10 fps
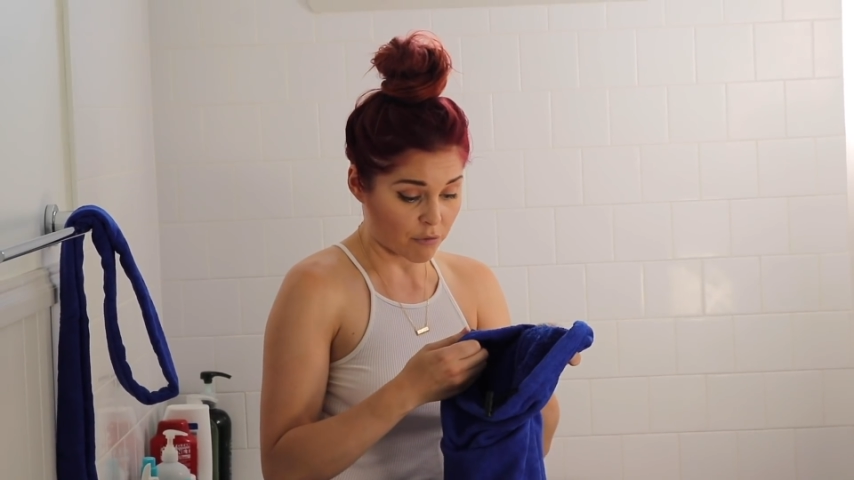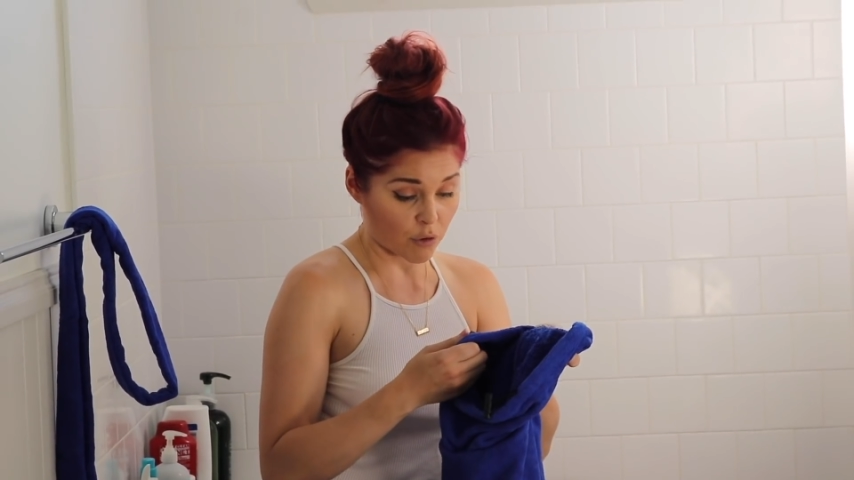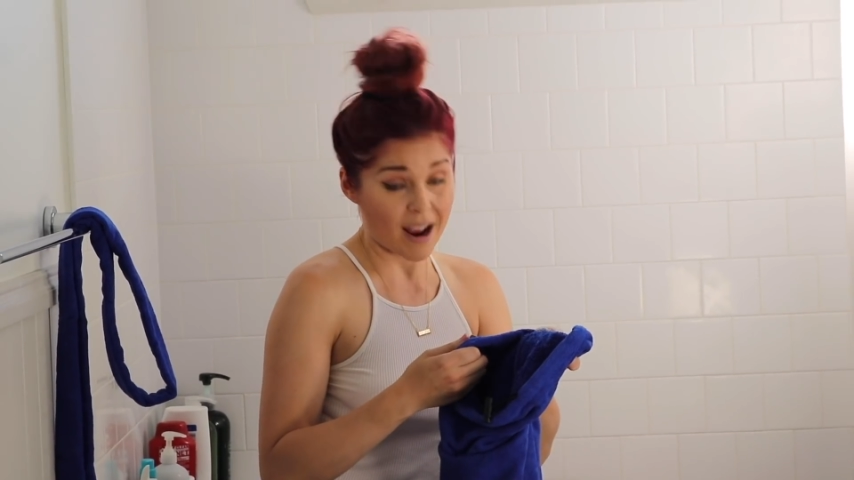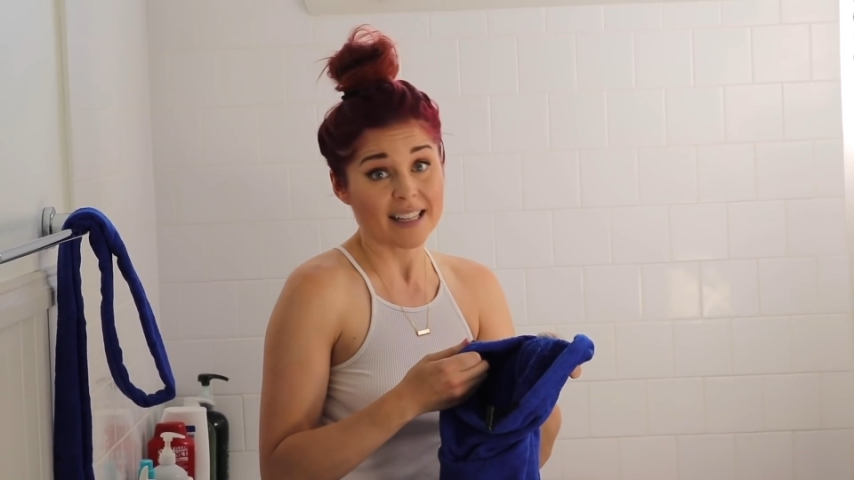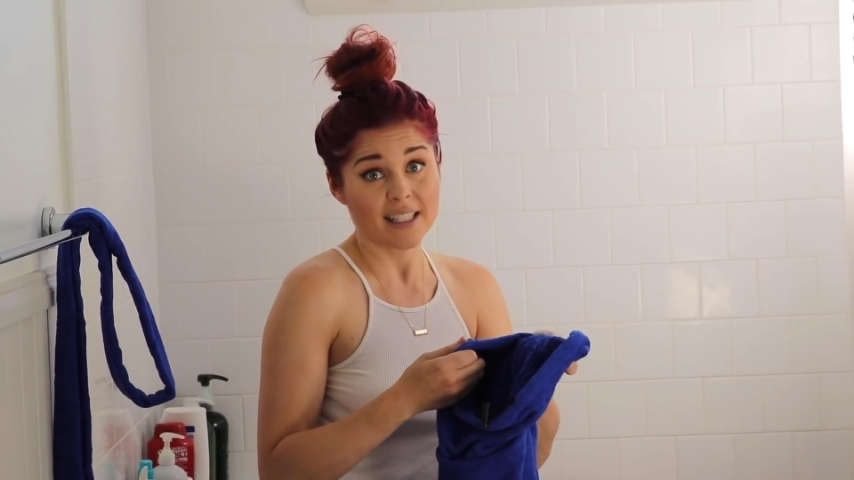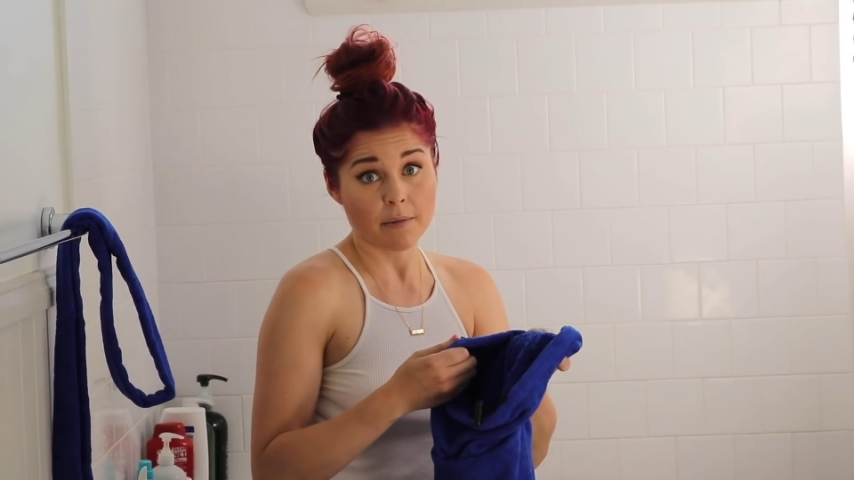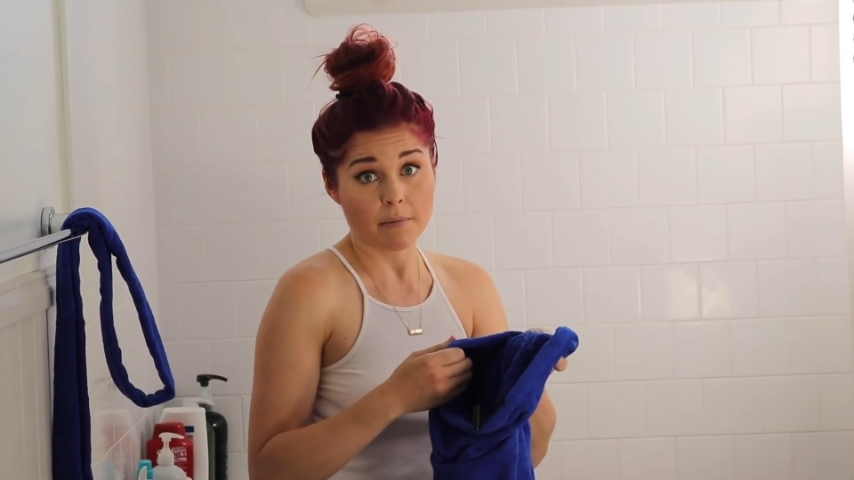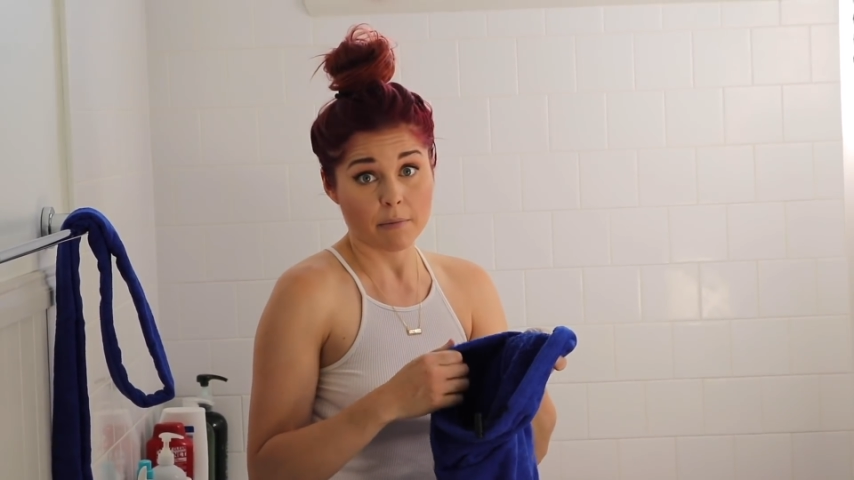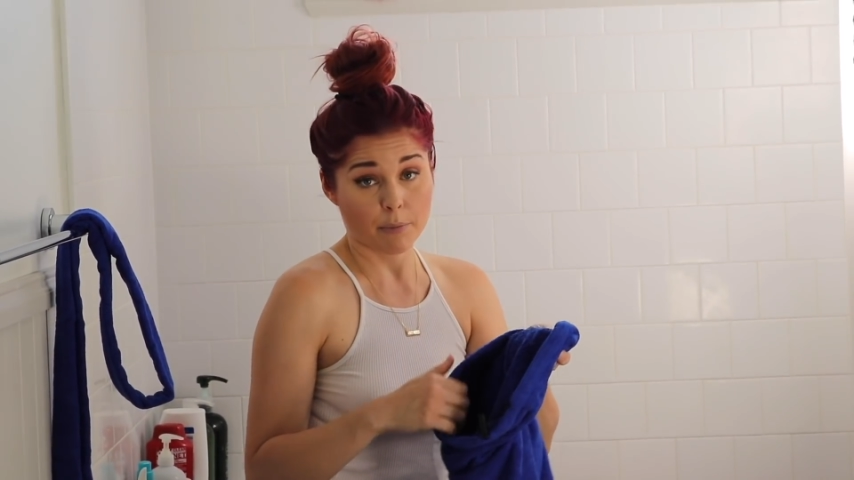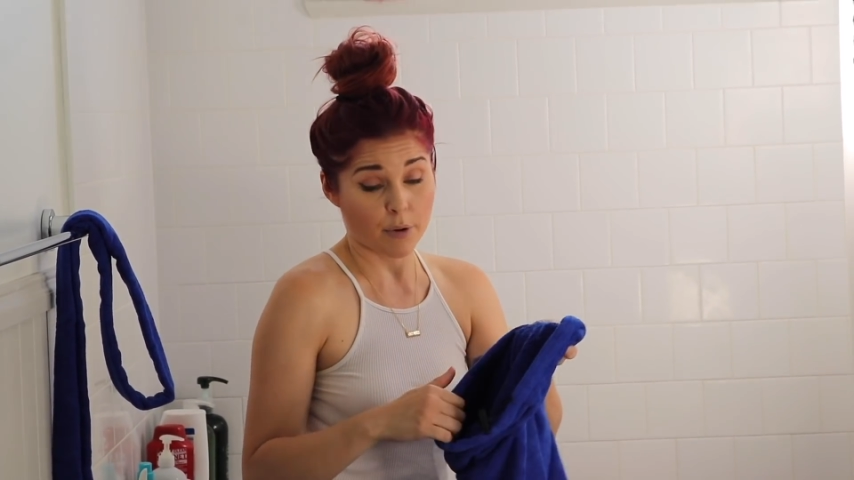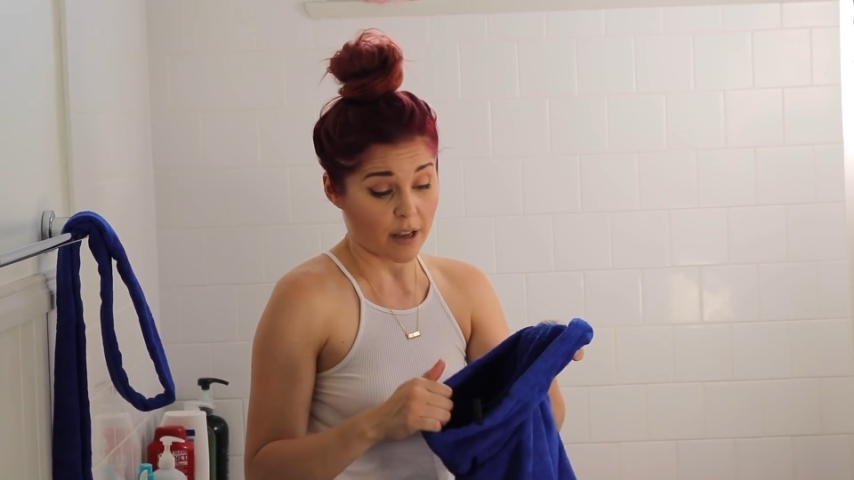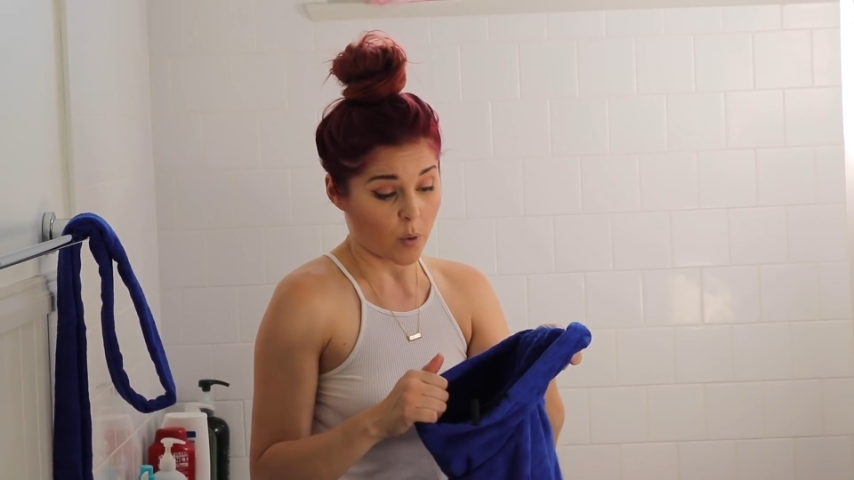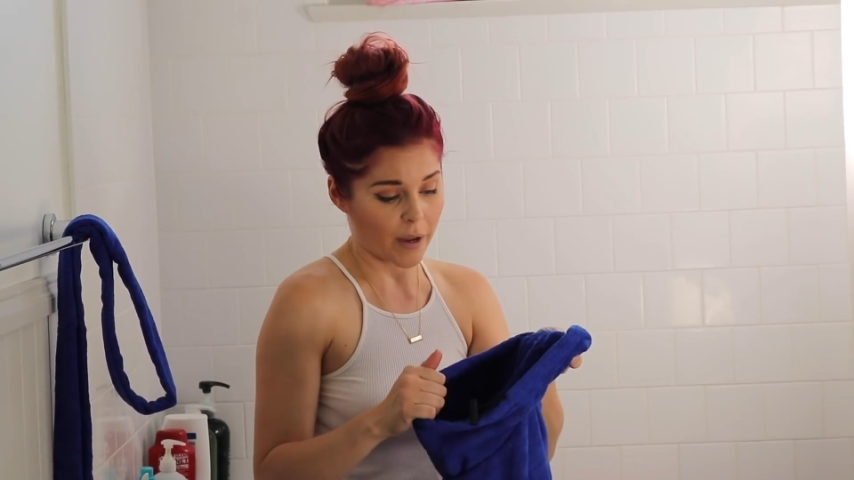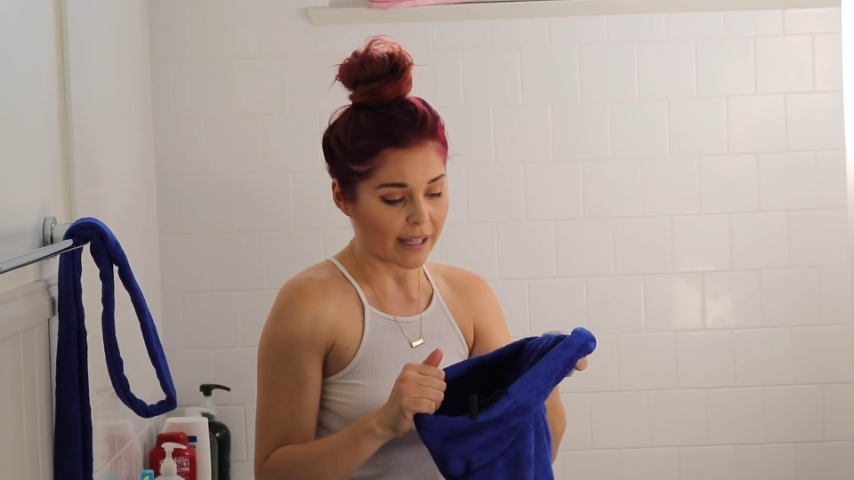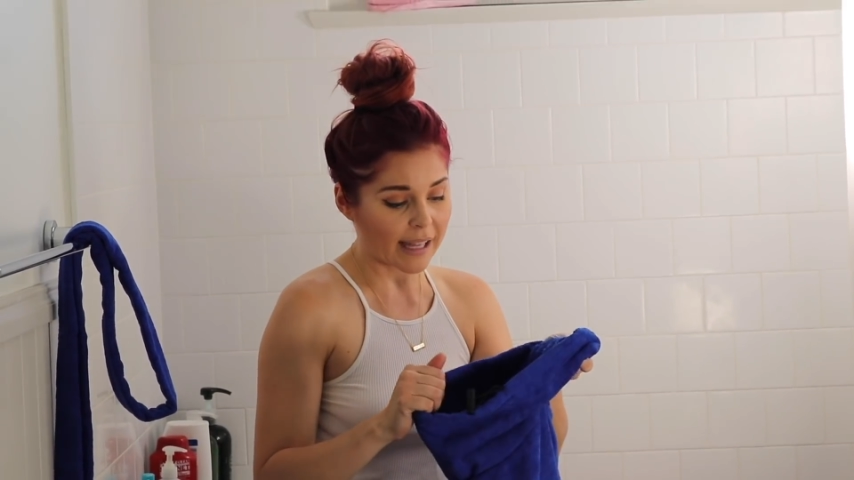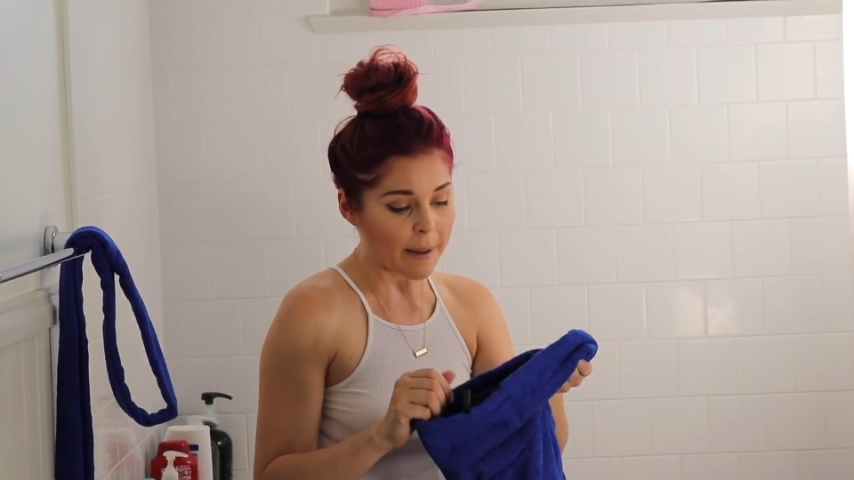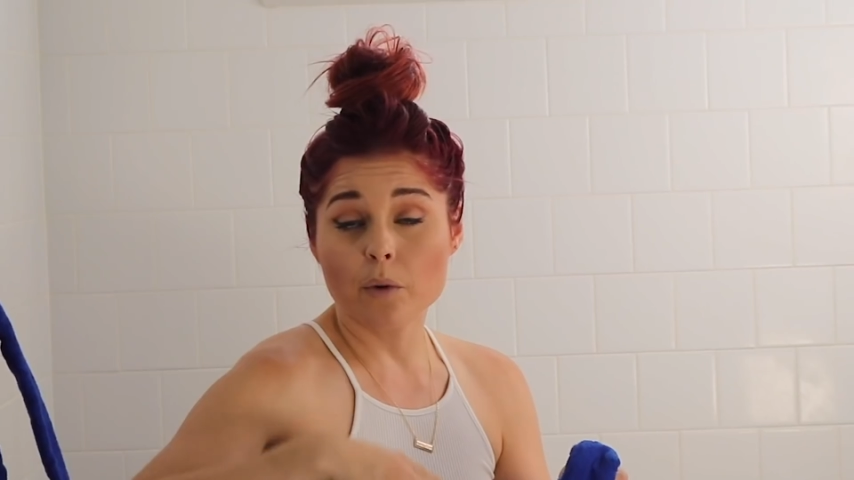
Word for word: dries them pretty quickly.